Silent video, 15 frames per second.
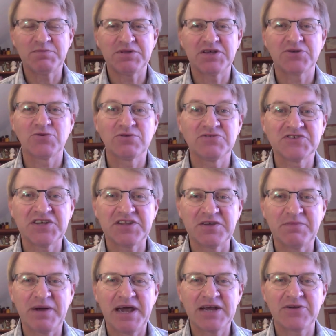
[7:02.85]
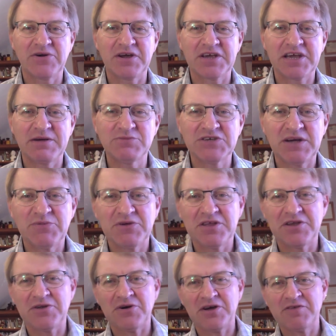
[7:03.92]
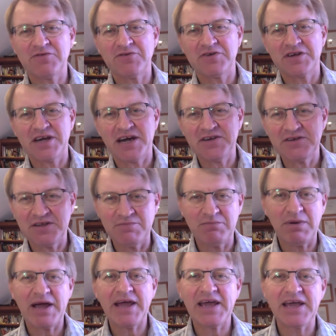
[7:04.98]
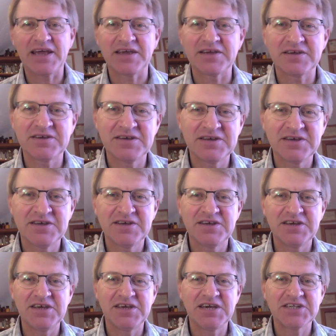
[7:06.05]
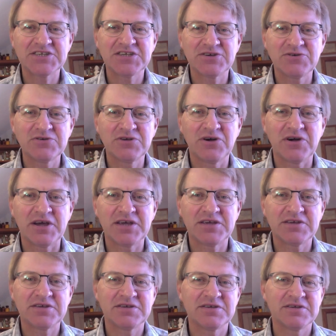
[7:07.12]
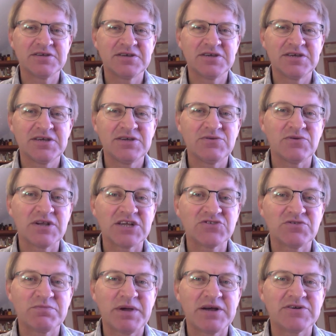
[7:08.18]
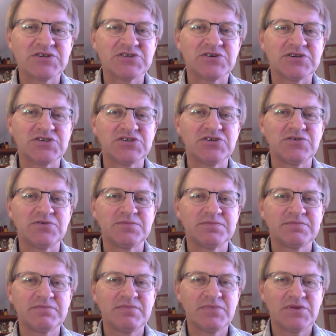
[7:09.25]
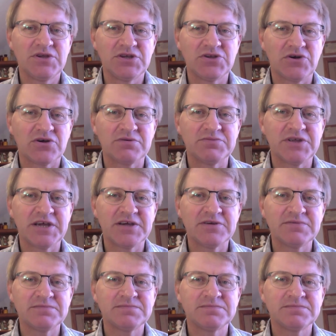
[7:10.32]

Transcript: But then all of a sudden the bad guy comes up with a knife or a gun and bang, he gets the good guy. Well, that's what parasites do. You knock them down.